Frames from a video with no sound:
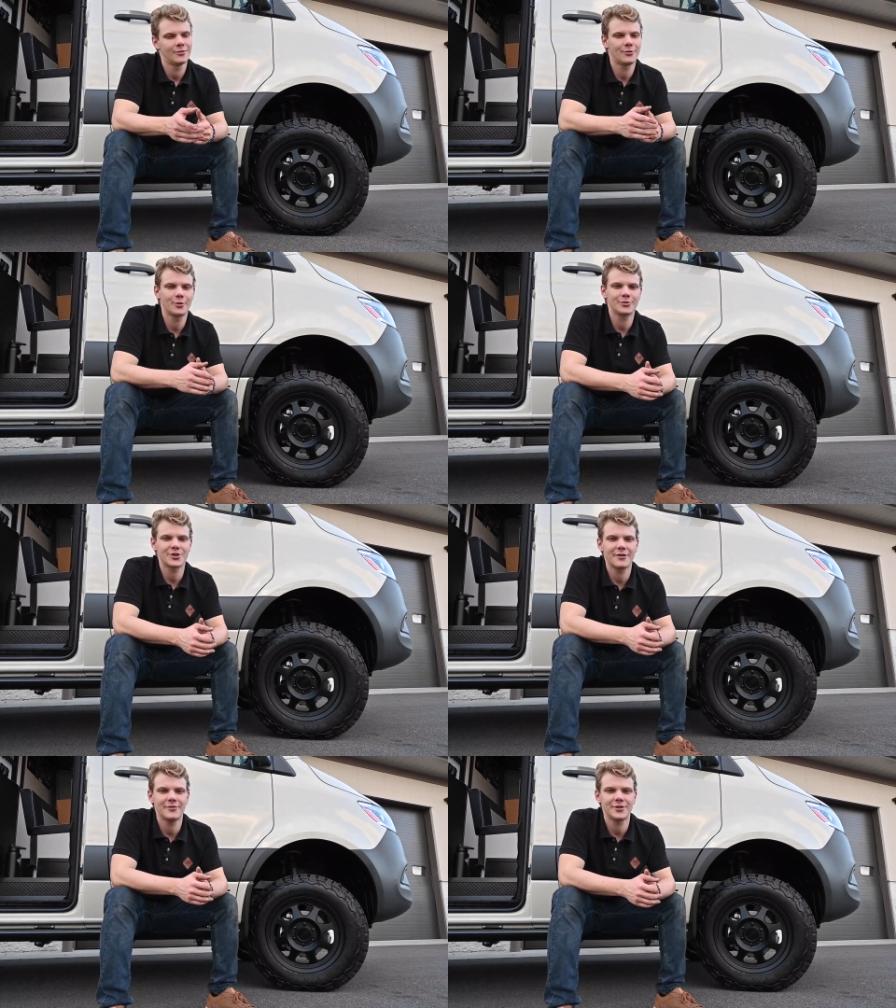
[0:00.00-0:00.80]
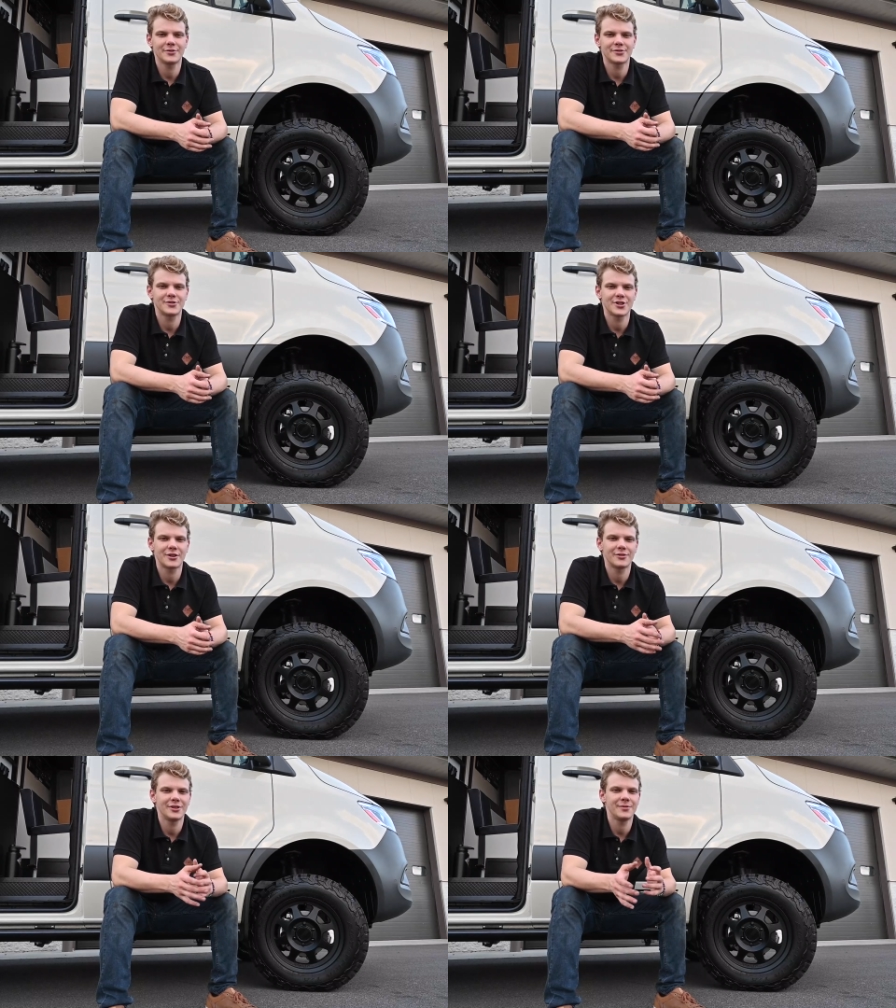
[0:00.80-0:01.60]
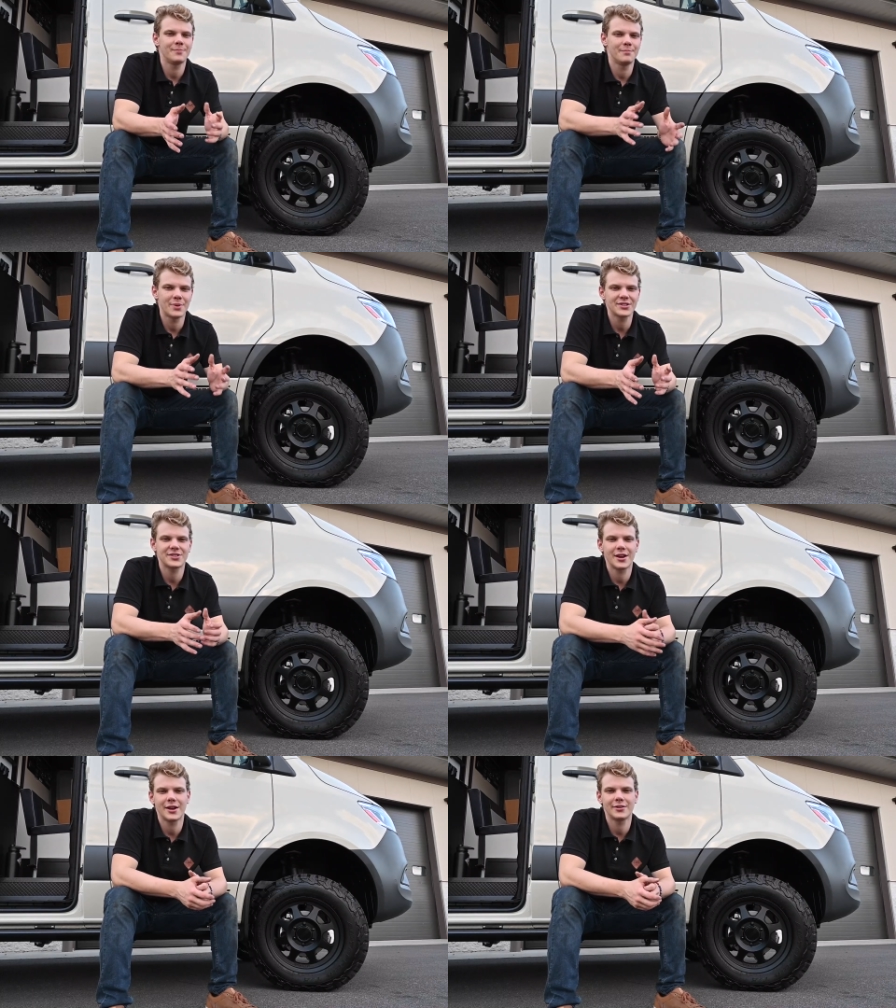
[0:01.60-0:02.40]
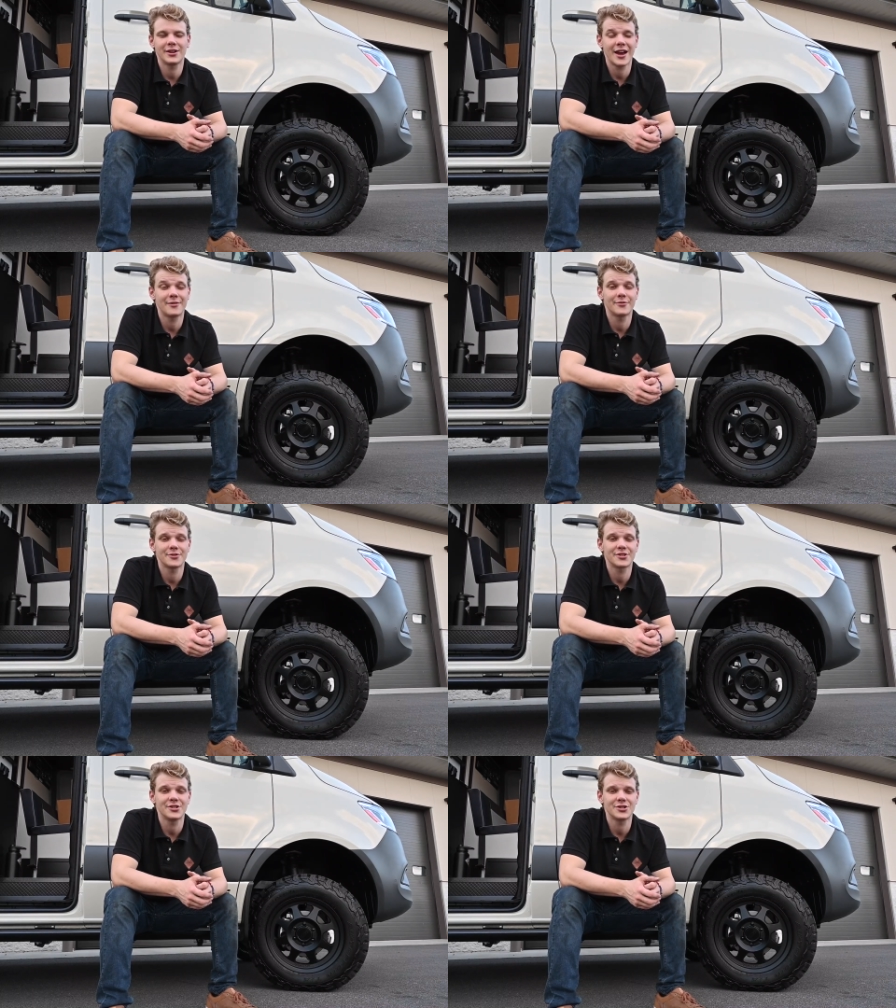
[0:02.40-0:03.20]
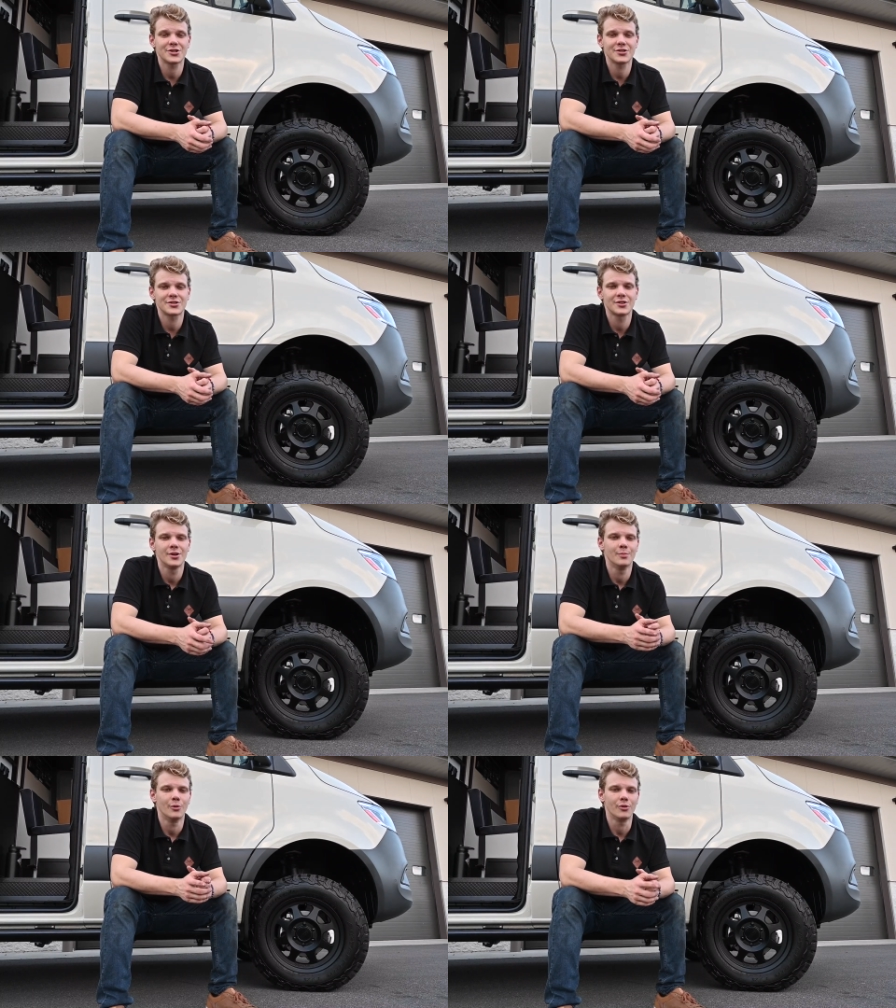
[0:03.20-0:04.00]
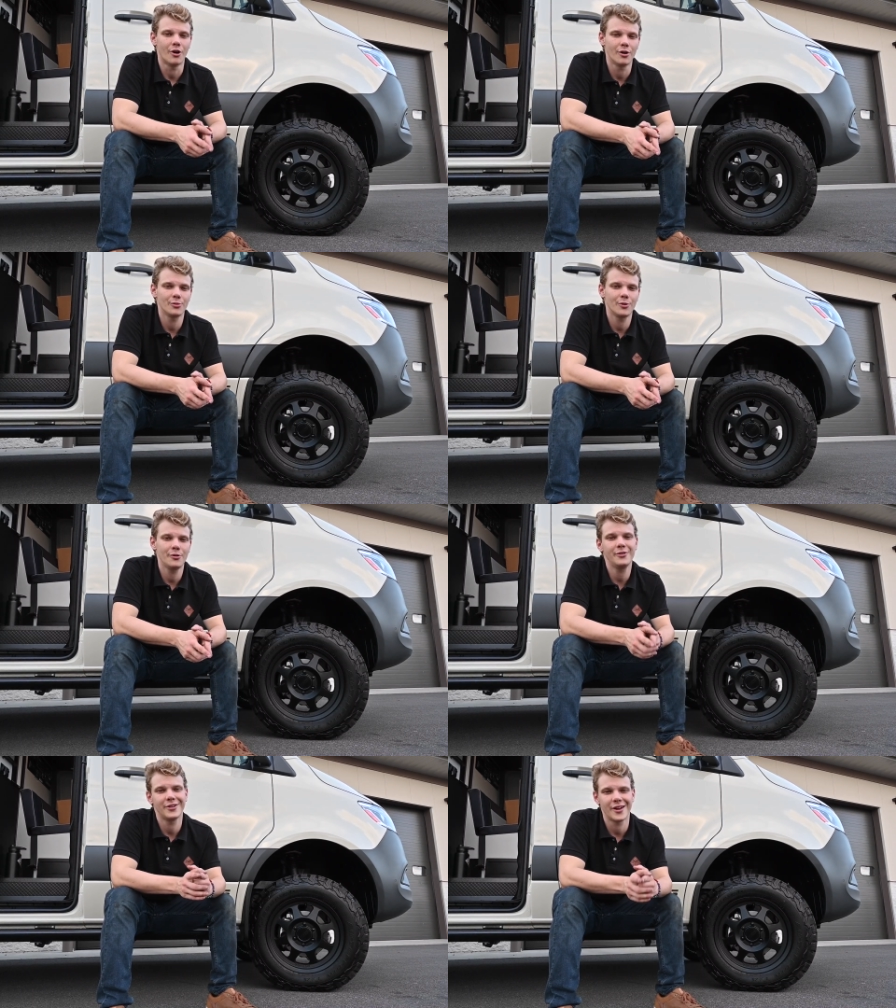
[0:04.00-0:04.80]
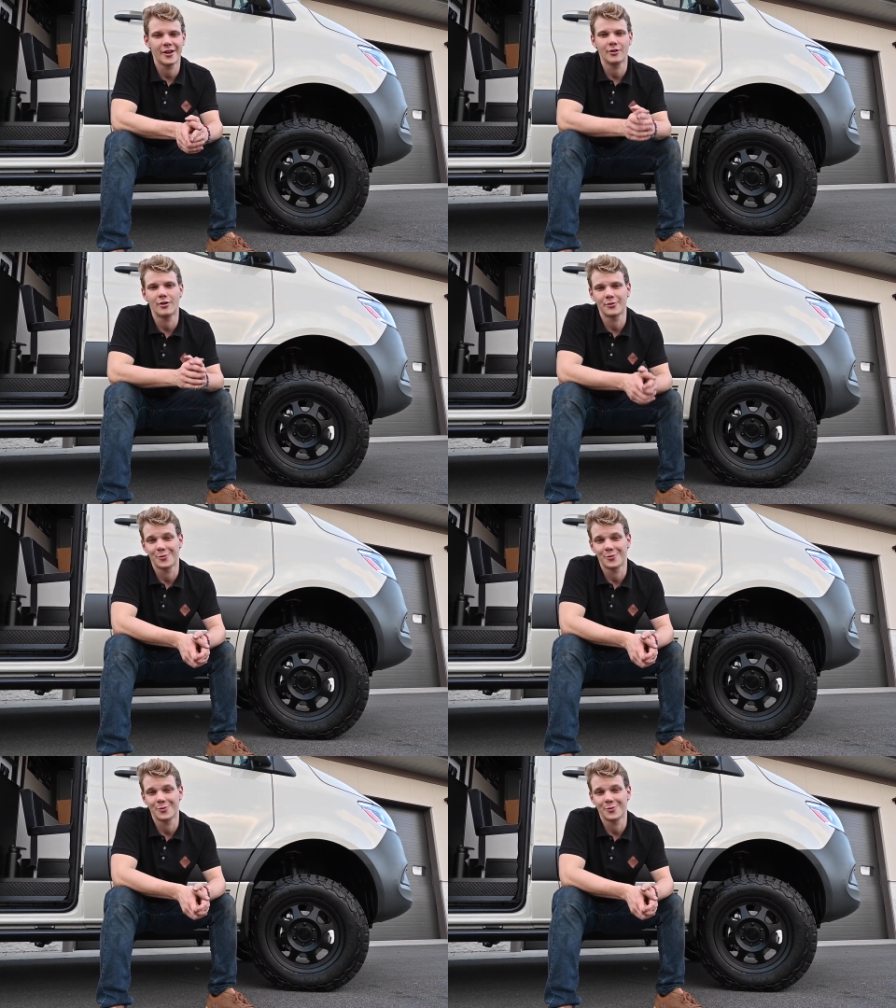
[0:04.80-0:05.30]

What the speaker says: Four-wheel drive vehicles are generally best at handling adverse conditions, both on the road and off the